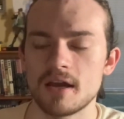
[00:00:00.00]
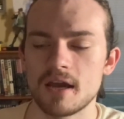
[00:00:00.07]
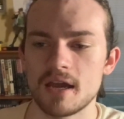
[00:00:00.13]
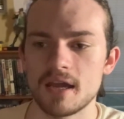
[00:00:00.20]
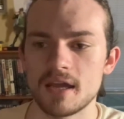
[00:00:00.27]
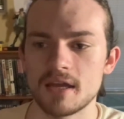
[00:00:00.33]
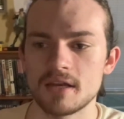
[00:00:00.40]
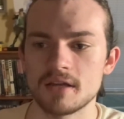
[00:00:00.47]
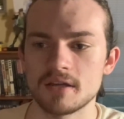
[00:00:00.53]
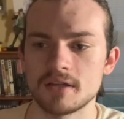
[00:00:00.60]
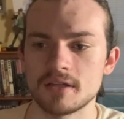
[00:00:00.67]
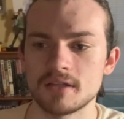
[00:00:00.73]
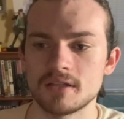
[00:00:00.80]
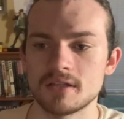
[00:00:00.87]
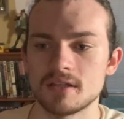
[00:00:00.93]
And
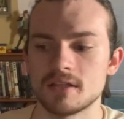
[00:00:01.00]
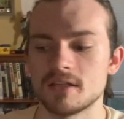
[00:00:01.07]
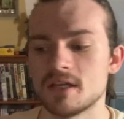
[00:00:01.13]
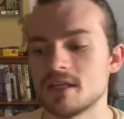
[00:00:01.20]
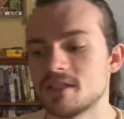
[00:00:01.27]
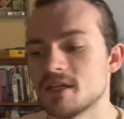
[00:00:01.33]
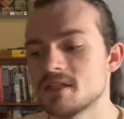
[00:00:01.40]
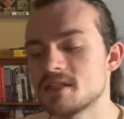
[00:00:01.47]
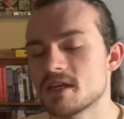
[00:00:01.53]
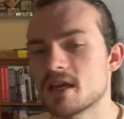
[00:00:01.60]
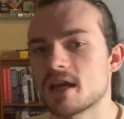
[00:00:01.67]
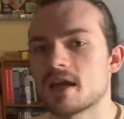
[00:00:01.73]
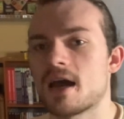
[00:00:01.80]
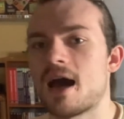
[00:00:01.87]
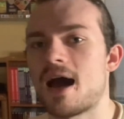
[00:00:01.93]
it does like
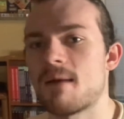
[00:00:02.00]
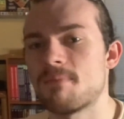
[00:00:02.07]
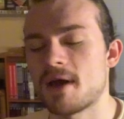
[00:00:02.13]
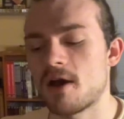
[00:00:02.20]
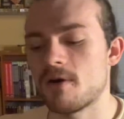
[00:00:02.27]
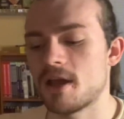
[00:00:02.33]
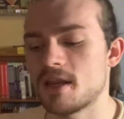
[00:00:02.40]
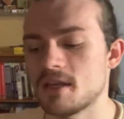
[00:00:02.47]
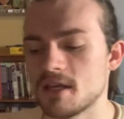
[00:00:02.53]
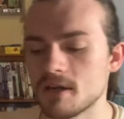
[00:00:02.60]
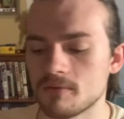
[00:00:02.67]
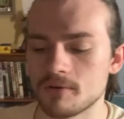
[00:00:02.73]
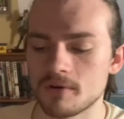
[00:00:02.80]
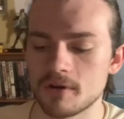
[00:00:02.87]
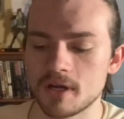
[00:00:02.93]
a cop out
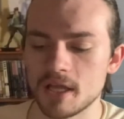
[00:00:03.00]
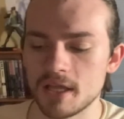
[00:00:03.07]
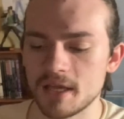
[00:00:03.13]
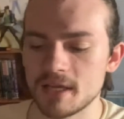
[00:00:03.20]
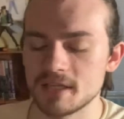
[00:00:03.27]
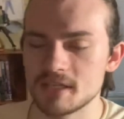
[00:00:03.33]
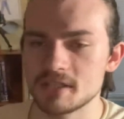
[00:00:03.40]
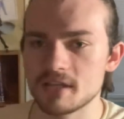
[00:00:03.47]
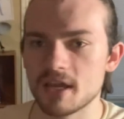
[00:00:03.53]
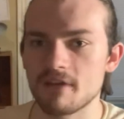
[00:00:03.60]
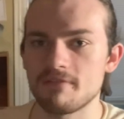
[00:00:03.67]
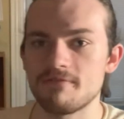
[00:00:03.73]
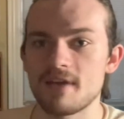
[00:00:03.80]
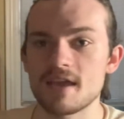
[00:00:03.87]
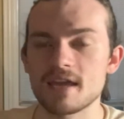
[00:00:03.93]
ending, or it does like a
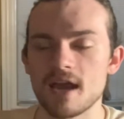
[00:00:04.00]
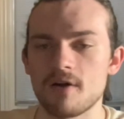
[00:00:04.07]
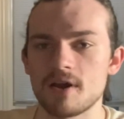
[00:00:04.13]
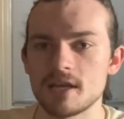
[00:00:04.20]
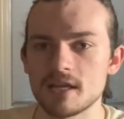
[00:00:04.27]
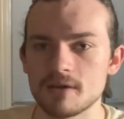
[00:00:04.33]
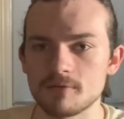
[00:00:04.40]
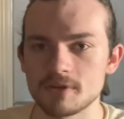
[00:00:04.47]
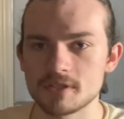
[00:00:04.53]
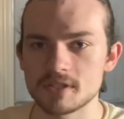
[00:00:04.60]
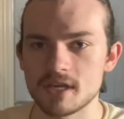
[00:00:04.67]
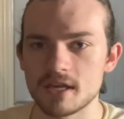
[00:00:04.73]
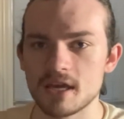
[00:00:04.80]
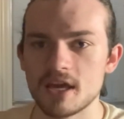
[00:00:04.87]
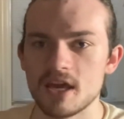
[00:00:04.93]
fake out ending where it's
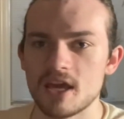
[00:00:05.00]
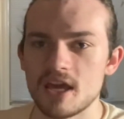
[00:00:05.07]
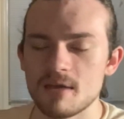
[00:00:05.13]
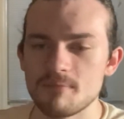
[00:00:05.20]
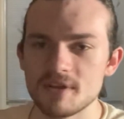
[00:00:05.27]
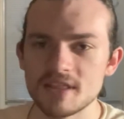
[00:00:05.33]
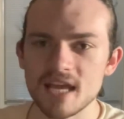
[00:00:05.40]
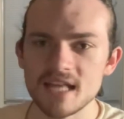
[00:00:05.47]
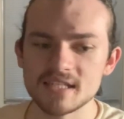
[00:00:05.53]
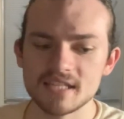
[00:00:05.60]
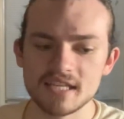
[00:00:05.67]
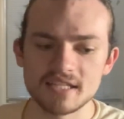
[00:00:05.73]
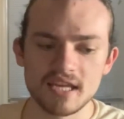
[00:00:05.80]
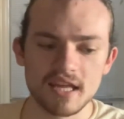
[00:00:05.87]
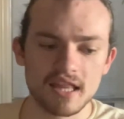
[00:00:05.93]
like, but that's
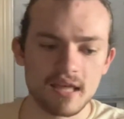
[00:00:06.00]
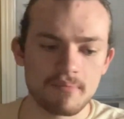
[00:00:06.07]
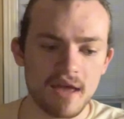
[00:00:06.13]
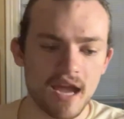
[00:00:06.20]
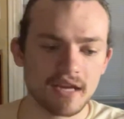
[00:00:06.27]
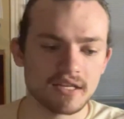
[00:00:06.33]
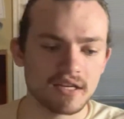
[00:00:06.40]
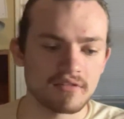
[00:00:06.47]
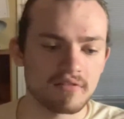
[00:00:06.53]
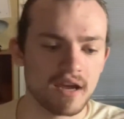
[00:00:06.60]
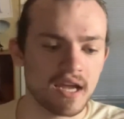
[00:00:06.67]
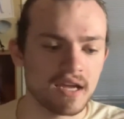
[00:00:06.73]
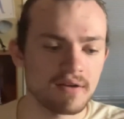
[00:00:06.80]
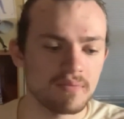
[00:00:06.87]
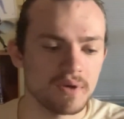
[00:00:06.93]
anticlimactic,
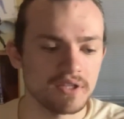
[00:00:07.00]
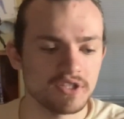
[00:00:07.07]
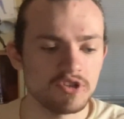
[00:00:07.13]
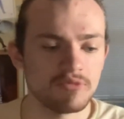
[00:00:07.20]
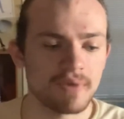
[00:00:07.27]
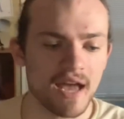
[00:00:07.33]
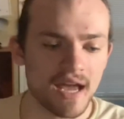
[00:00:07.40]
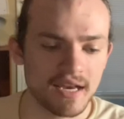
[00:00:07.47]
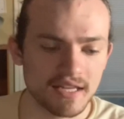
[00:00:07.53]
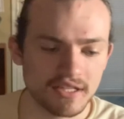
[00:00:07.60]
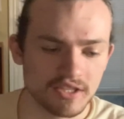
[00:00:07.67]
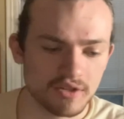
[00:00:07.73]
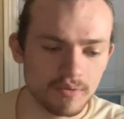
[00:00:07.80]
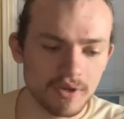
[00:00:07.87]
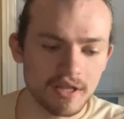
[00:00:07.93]
right? Well, too bad.
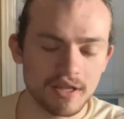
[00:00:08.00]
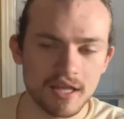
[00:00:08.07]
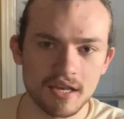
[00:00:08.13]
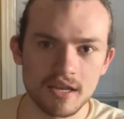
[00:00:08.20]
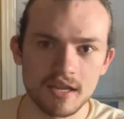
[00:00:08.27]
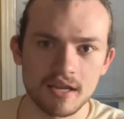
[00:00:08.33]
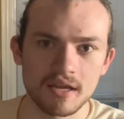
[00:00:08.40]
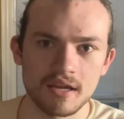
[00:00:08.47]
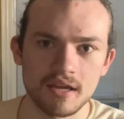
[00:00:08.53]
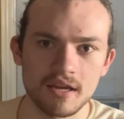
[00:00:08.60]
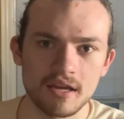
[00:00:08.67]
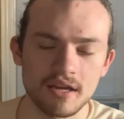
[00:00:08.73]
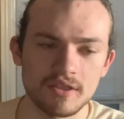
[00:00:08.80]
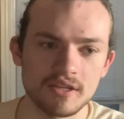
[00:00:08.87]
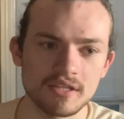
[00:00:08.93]
It's the real ending.
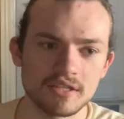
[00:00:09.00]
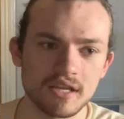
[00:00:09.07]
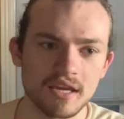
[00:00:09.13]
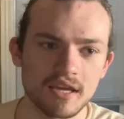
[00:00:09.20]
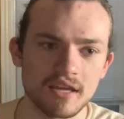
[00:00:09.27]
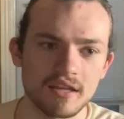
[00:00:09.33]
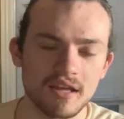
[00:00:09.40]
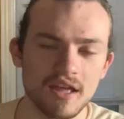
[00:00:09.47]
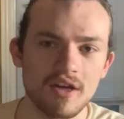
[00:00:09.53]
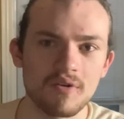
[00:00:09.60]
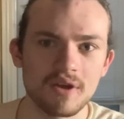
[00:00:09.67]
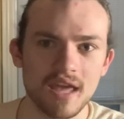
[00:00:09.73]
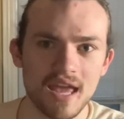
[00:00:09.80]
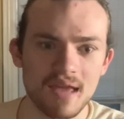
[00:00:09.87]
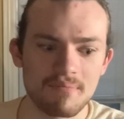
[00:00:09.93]
And then he's like,
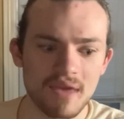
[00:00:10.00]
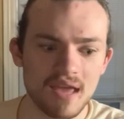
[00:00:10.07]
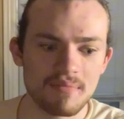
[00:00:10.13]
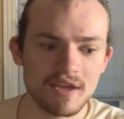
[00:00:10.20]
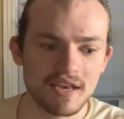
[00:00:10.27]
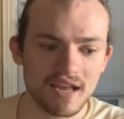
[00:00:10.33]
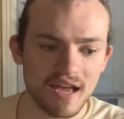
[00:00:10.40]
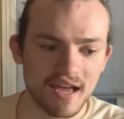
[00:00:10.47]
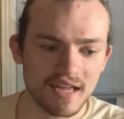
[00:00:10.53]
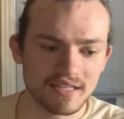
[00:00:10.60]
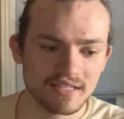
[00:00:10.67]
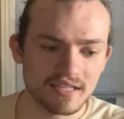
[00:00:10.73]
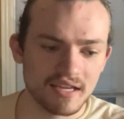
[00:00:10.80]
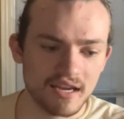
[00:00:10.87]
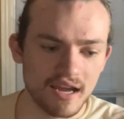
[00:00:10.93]
okay, maybe
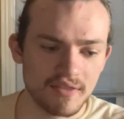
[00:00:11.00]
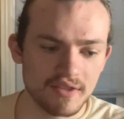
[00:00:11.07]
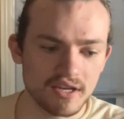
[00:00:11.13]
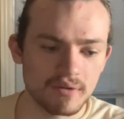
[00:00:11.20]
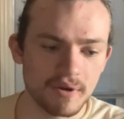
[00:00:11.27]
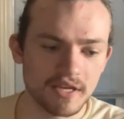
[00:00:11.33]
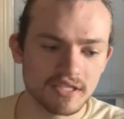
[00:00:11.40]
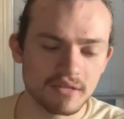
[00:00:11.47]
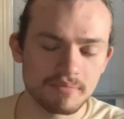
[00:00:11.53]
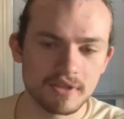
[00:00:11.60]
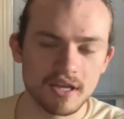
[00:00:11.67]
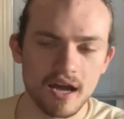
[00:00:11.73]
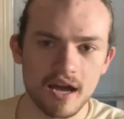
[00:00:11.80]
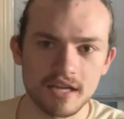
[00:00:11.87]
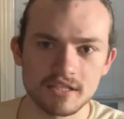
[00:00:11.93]
not. And then he wakes up in
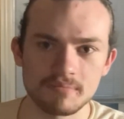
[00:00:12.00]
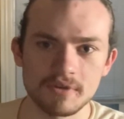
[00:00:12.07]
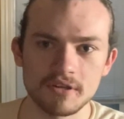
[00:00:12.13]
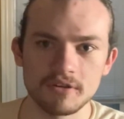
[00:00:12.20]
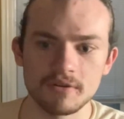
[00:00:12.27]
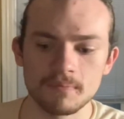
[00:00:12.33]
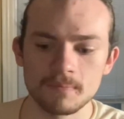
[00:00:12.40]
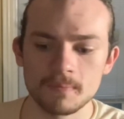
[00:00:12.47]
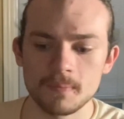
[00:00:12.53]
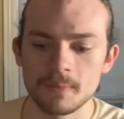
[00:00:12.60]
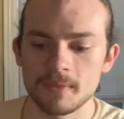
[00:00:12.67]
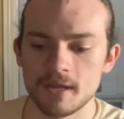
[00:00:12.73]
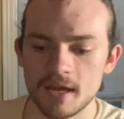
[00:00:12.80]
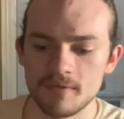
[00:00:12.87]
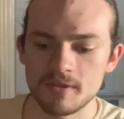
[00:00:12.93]
the hospital,
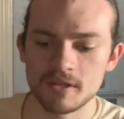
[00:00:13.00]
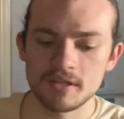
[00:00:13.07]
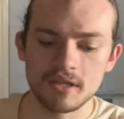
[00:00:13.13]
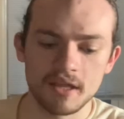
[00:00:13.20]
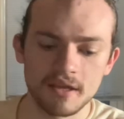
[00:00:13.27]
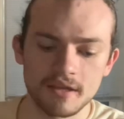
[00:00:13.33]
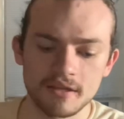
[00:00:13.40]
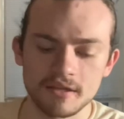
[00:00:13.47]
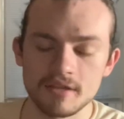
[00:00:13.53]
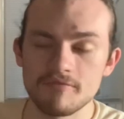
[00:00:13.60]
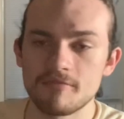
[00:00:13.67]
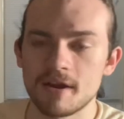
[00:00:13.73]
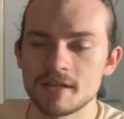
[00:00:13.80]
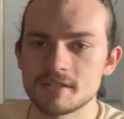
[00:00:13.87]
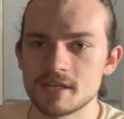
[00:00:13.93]
and then like he
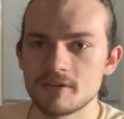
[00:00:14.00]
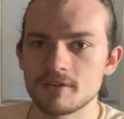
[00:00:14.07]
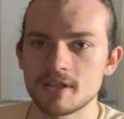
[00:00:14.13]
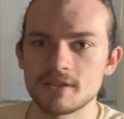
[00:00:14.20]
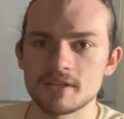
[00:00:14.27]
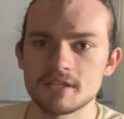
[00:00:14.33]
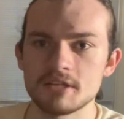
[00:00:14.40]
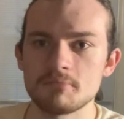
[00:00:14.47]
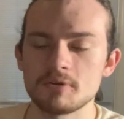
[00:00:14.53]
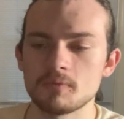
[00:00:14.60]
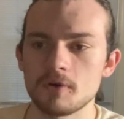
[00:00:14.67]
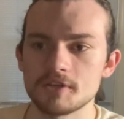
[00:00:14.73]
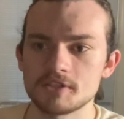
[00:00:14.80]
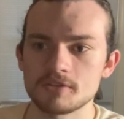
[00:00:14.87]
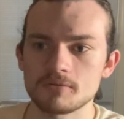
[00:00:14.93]
finds out that the demon
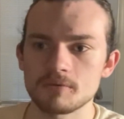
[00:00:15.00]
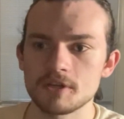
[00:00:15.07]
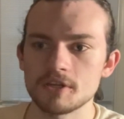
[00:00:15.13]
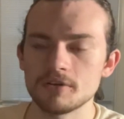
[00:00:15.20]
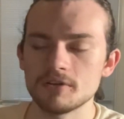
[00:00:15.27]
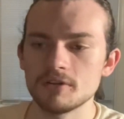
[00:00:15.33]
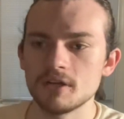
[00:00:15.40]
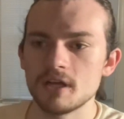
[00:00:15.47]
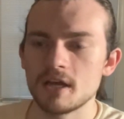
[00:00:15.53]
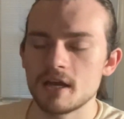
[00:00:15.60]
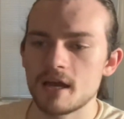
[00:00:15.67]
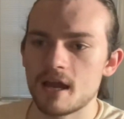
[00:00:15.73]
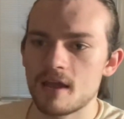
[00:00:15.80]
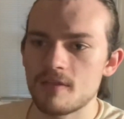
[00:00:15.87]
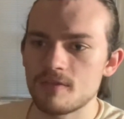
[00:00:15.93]
wasn't real.
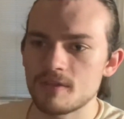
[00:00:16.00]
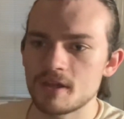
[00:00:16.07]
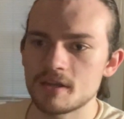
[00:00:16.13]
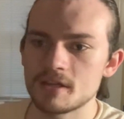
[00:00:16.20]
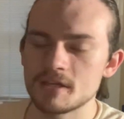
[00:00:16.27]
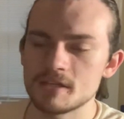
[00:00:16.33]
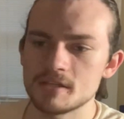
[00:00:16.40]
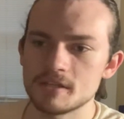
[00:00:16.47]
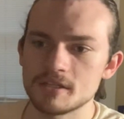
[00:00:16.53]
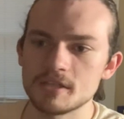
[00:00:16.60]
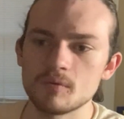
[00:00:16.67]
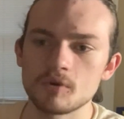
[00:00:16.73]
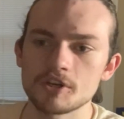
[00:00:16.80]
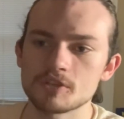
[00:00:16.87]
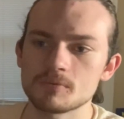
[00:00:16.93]
And then he
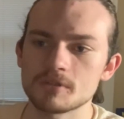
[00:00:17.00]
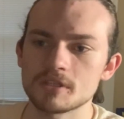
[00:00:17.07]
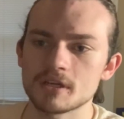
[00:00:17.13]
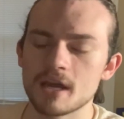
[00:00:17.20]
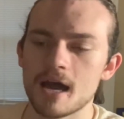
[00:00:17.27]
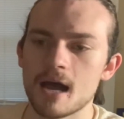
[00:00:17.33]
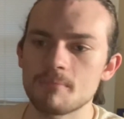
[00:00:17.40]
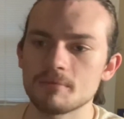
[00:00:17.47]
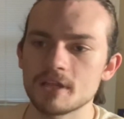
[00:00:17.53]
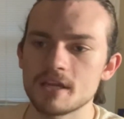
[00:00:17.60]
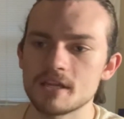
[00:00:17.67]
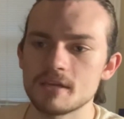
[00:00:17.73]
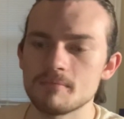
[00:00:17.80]
works with the cop lady